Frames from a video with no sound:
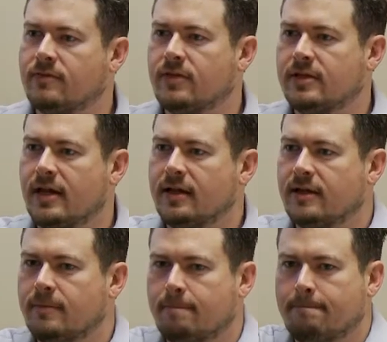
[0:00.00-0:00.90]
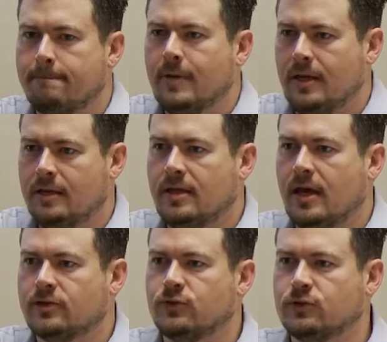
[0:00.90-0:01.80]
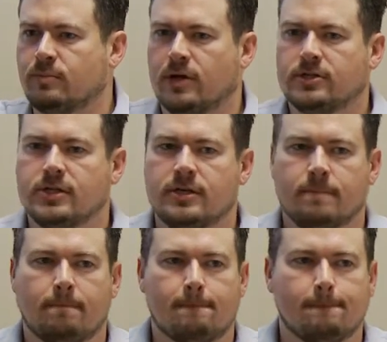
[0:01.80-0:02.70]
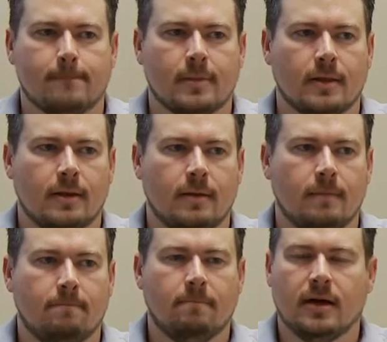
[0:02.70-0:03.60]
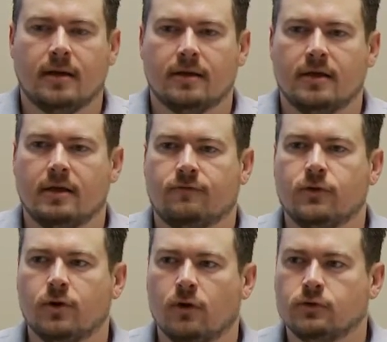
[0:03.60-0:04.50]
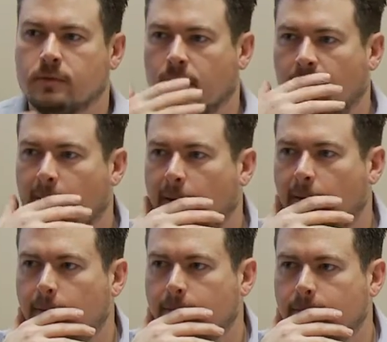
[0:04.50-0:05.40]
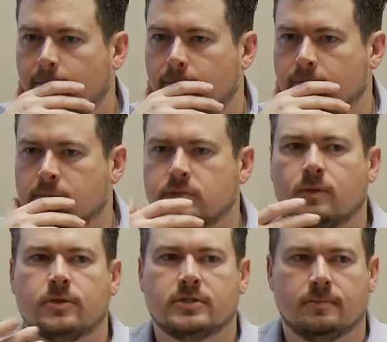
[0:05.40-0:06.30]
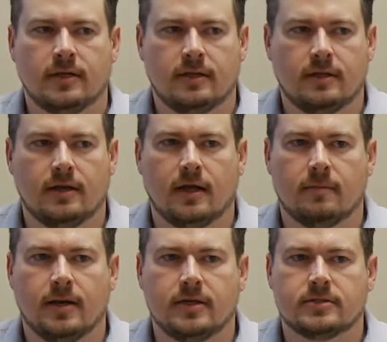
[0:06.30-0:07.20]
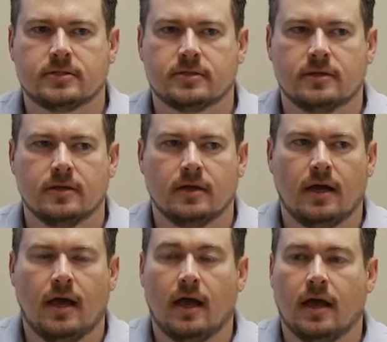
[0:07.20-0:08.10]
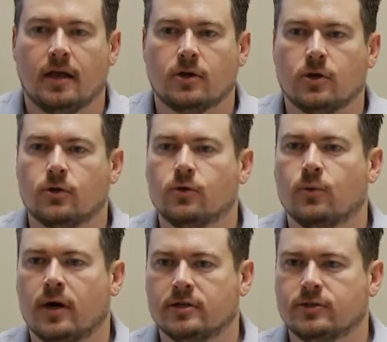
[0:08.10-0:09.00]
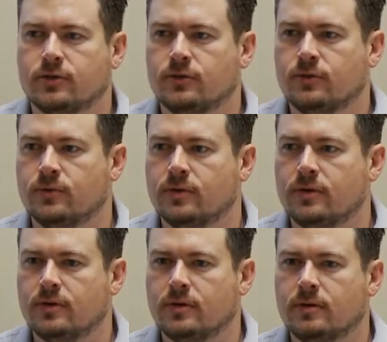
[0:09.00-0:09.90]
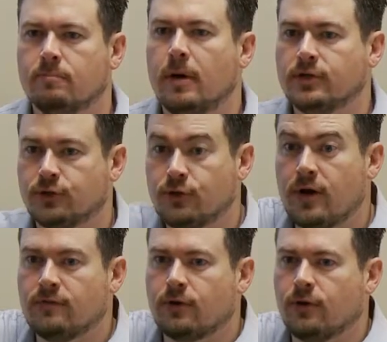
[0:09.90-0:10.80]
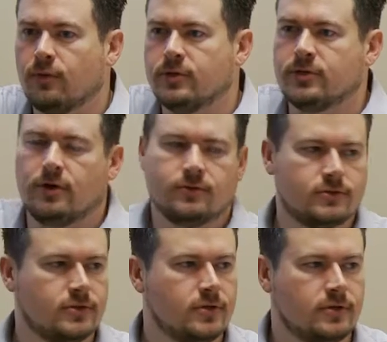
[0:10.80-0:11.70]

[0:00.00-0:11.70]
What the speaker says: of the data in the actual spreadsheet. But if you know tomorrow someone's updated the database and you want to make sure you have the current results,